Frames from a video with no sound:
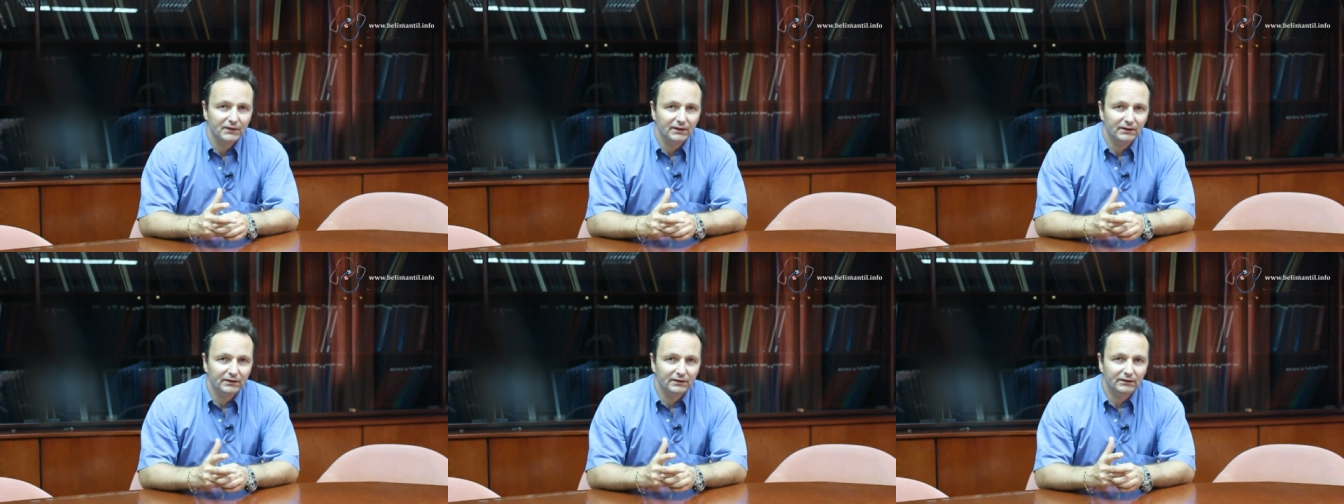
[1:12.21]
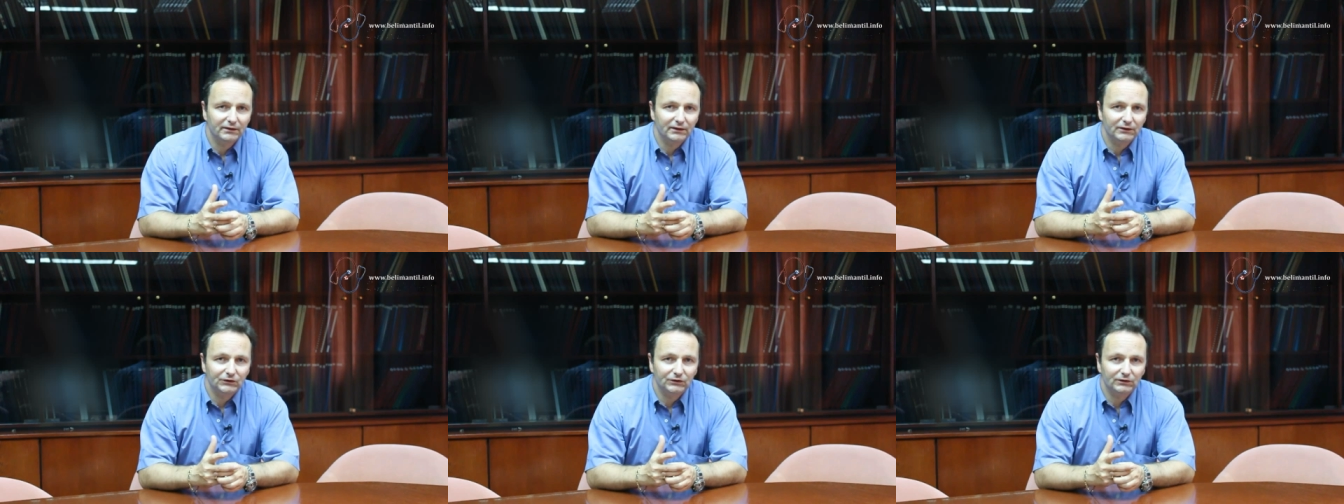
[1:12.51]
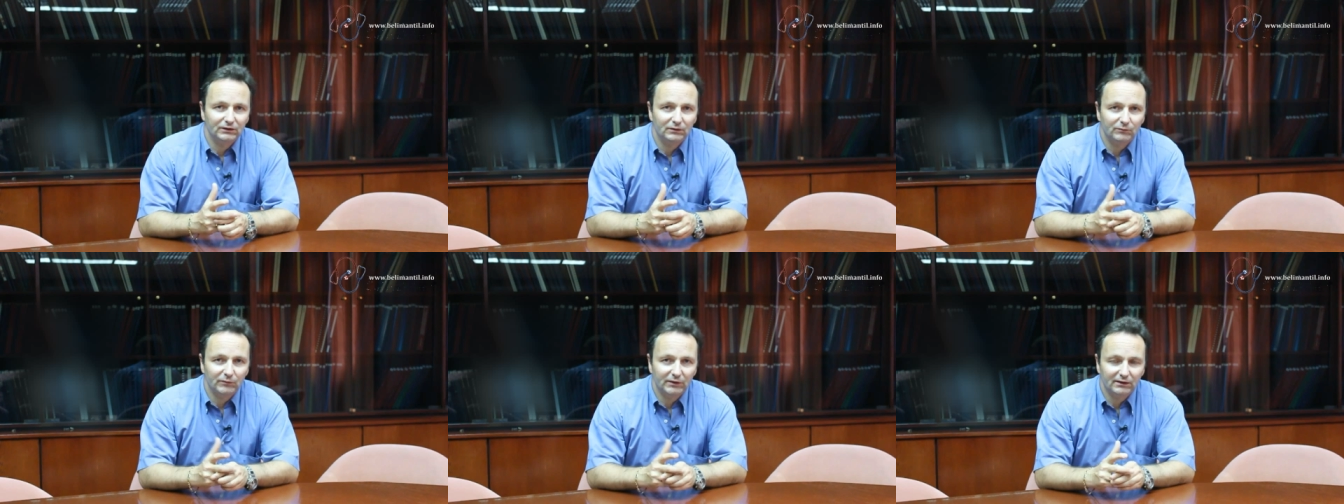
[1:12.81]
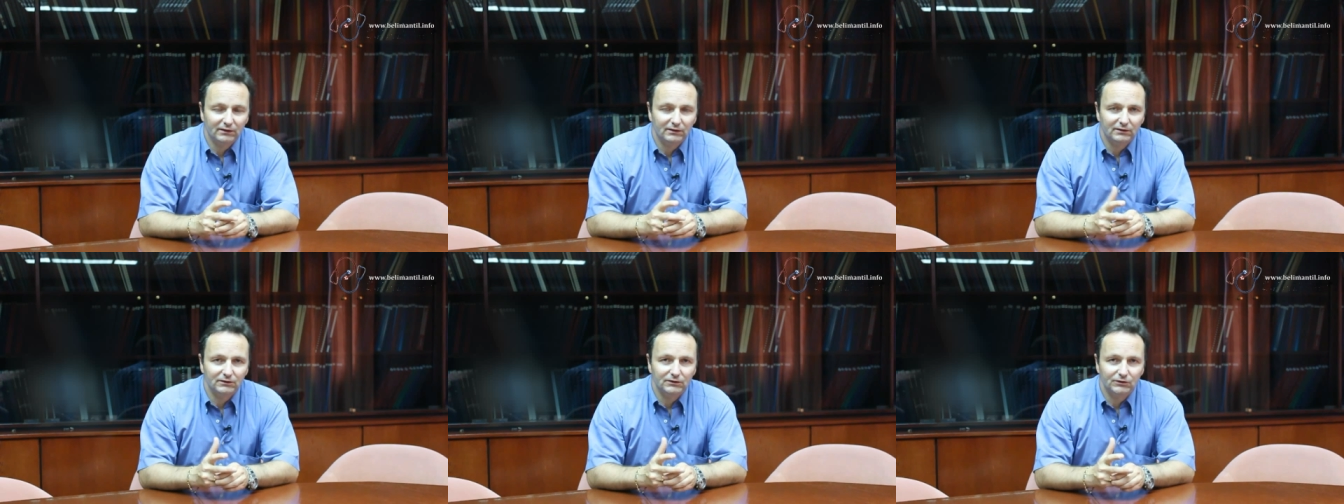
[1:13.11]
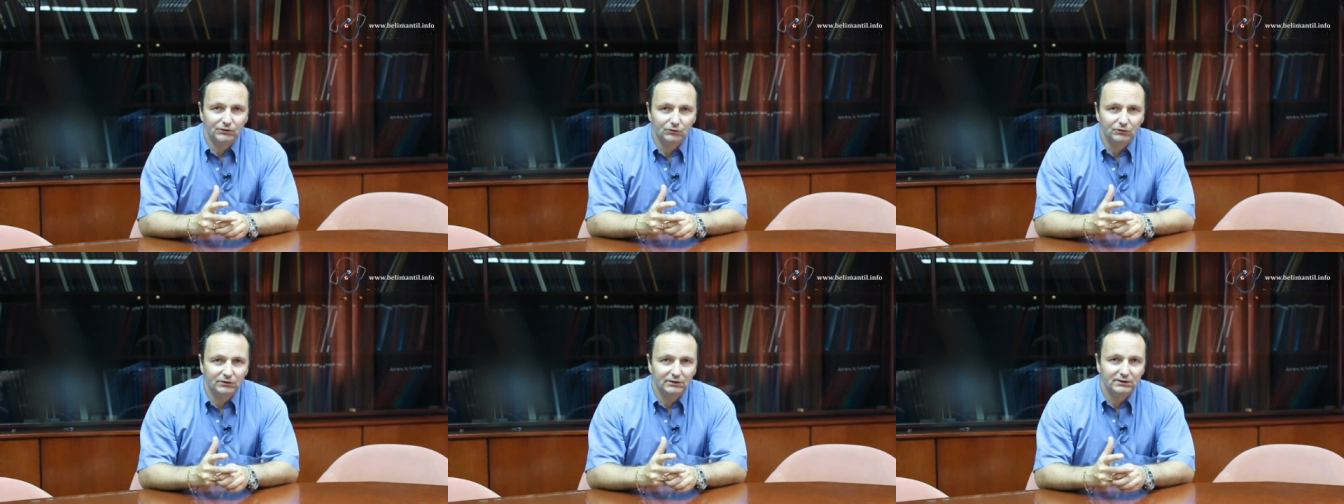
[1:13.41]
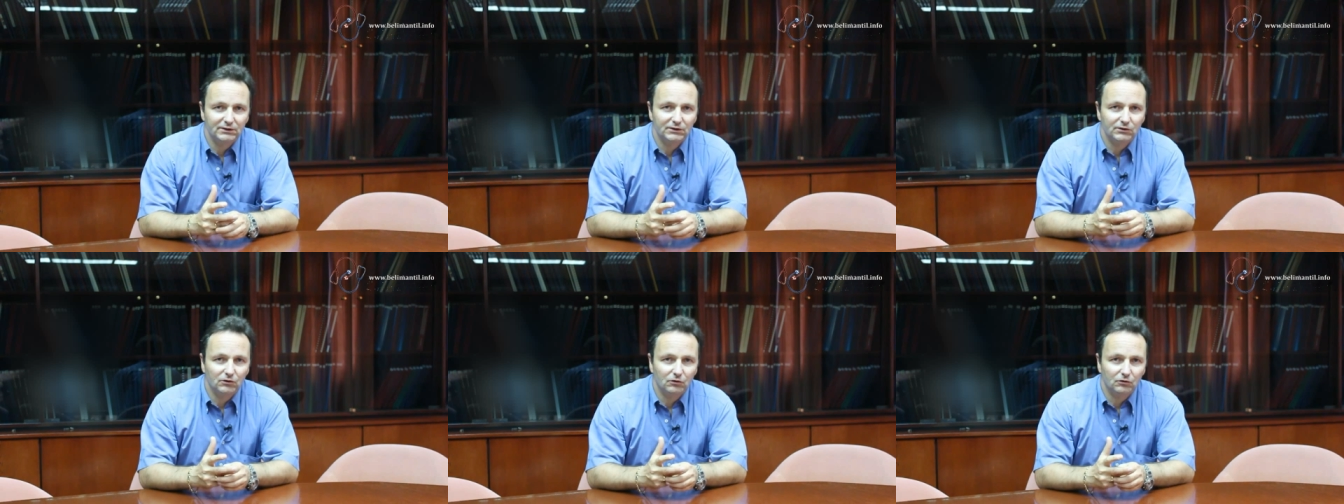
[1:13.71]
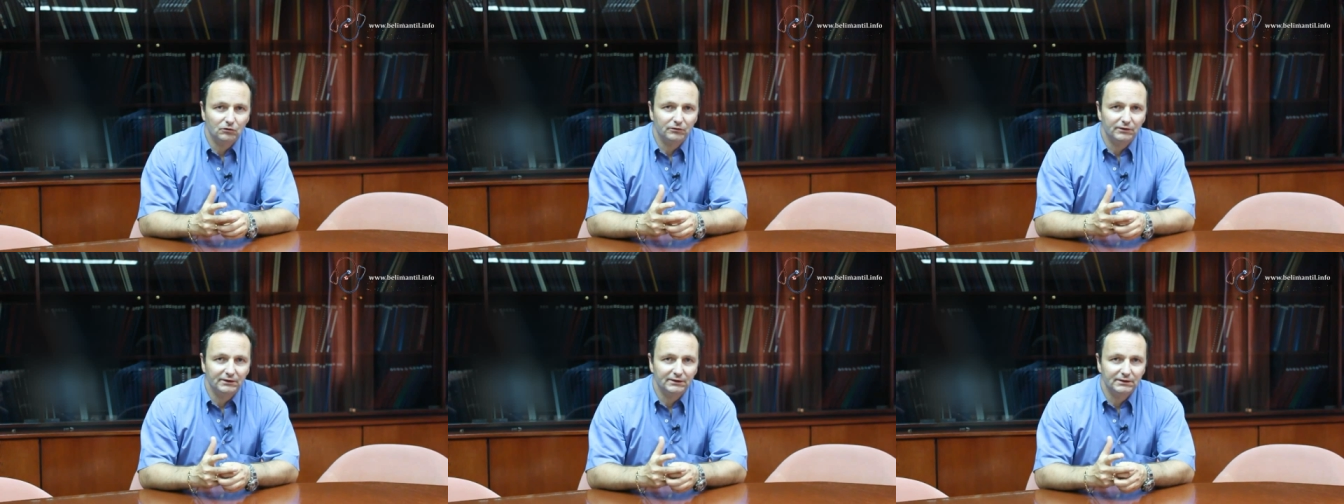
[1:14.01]
International Medical Students
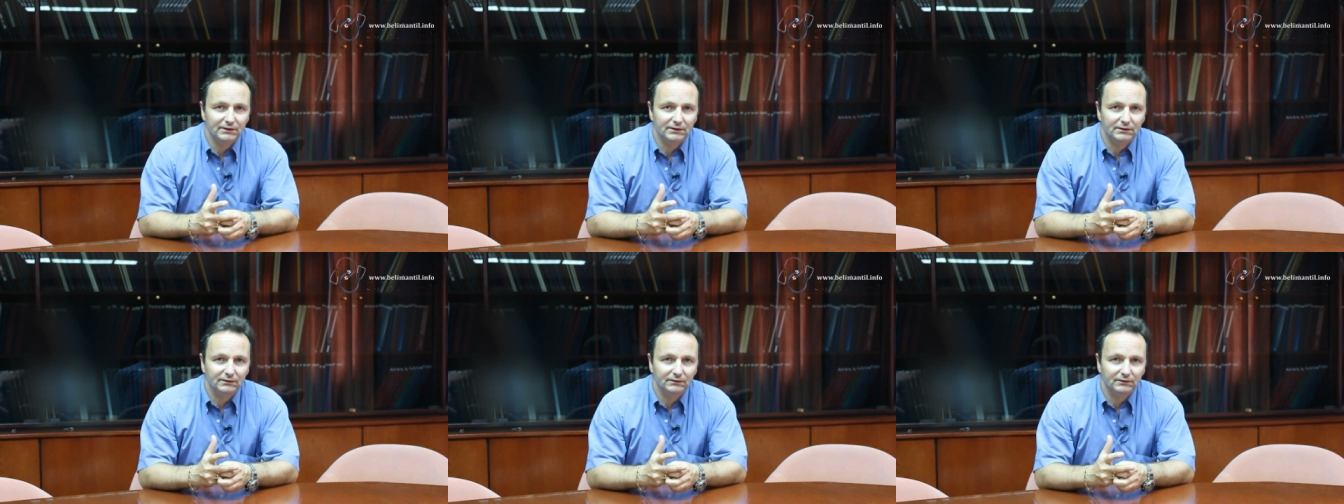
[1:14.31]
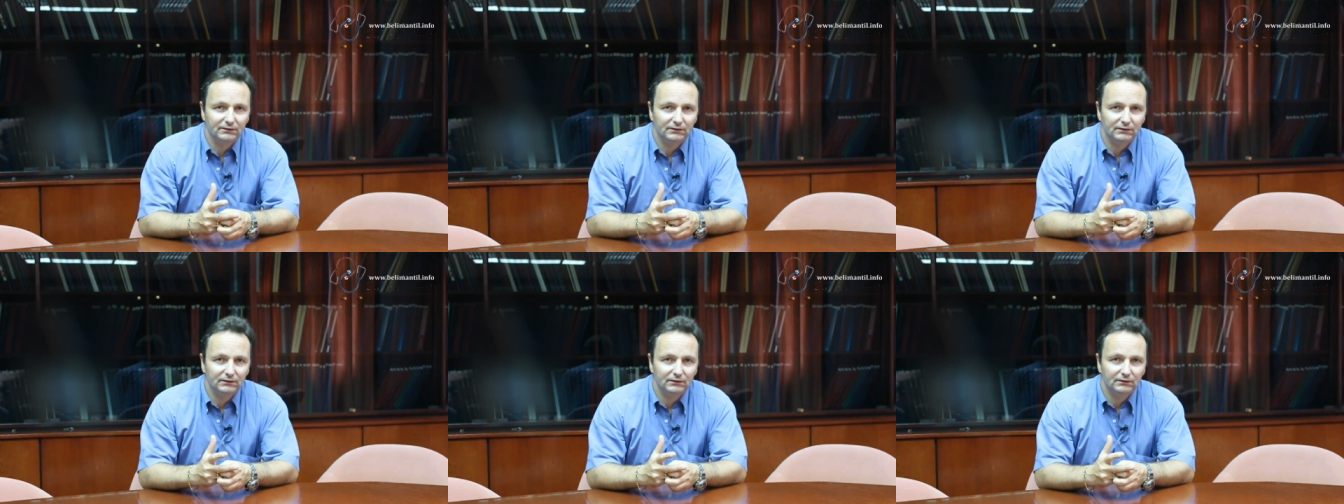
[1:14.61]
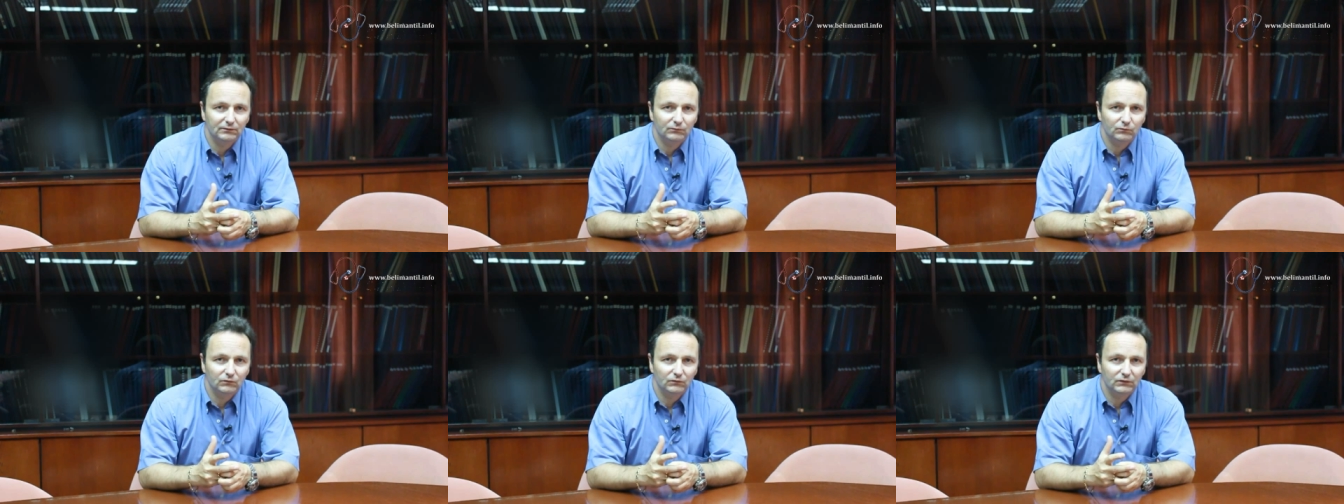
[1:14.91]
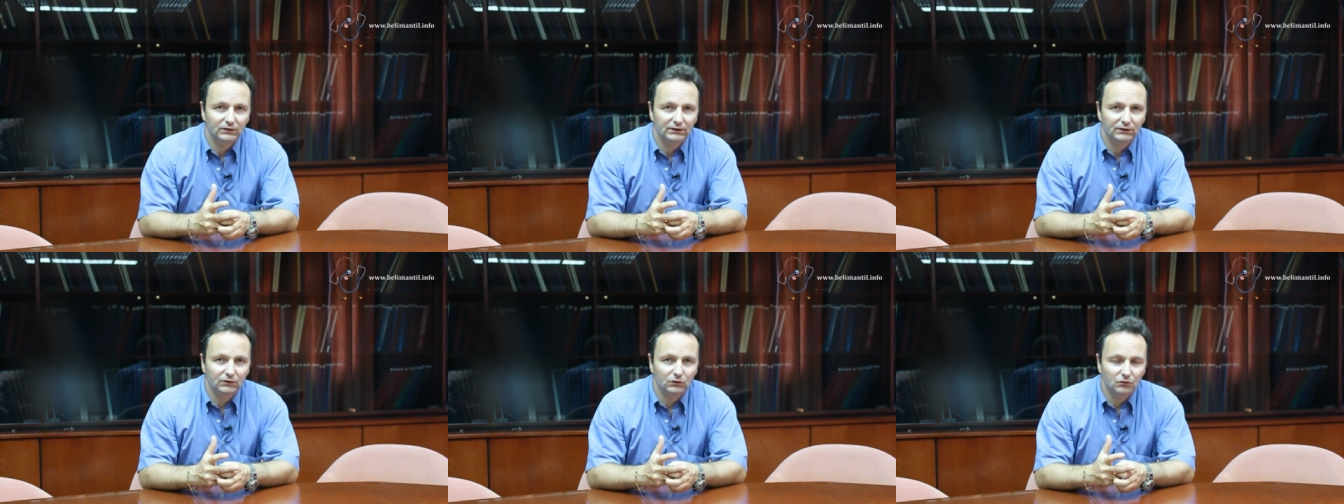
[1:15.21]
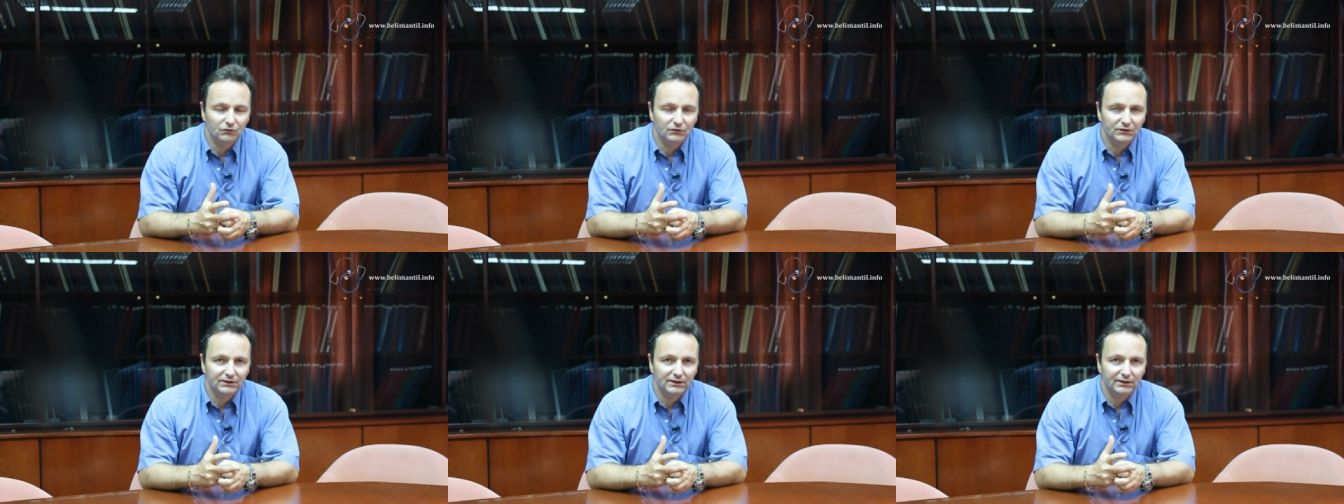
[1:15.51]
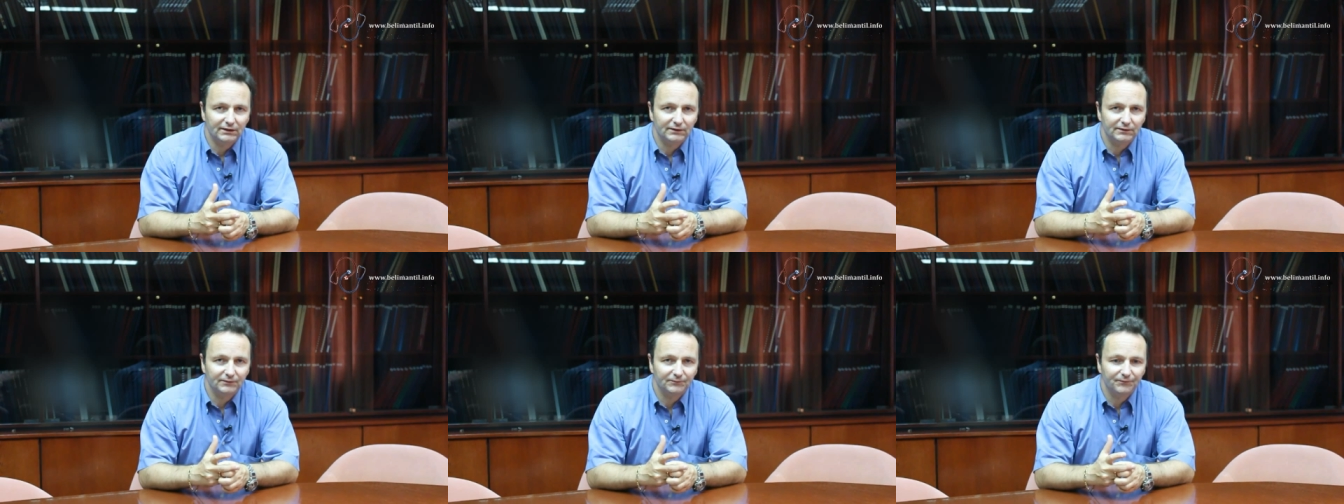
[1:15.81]
Congress in Novi Sad.